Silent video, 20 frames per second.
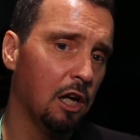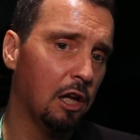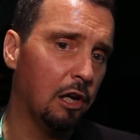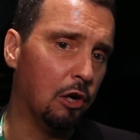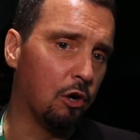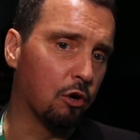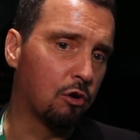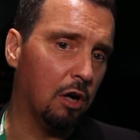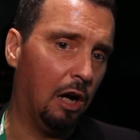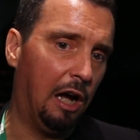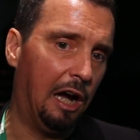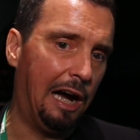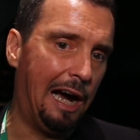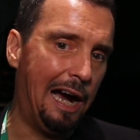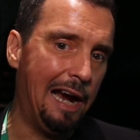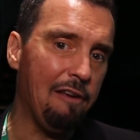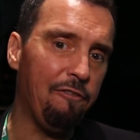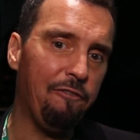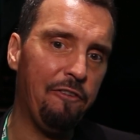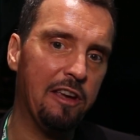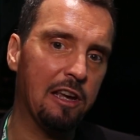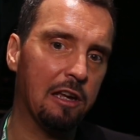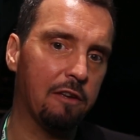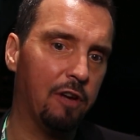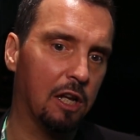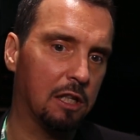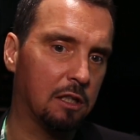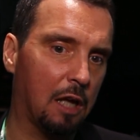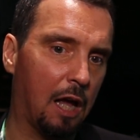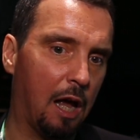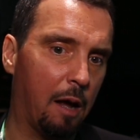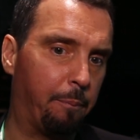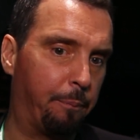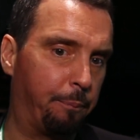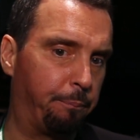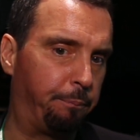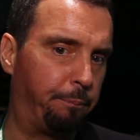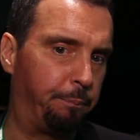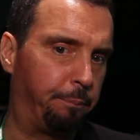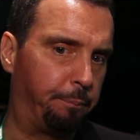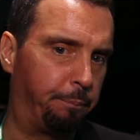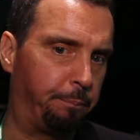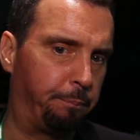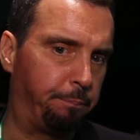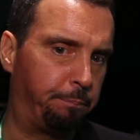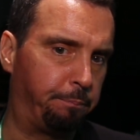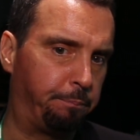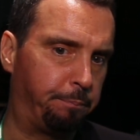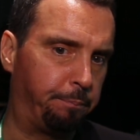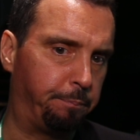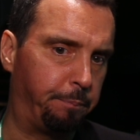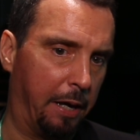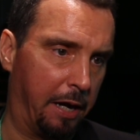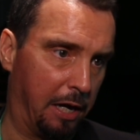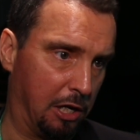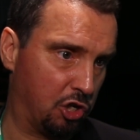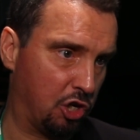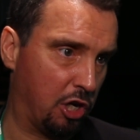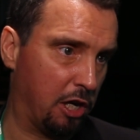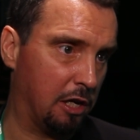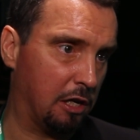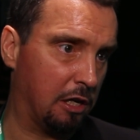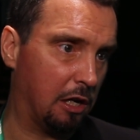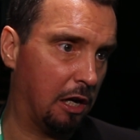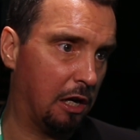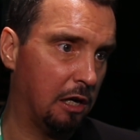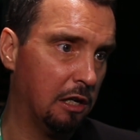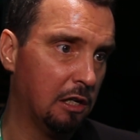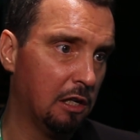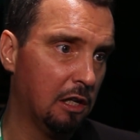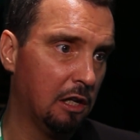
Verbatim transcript: Look, I think that Poroshenko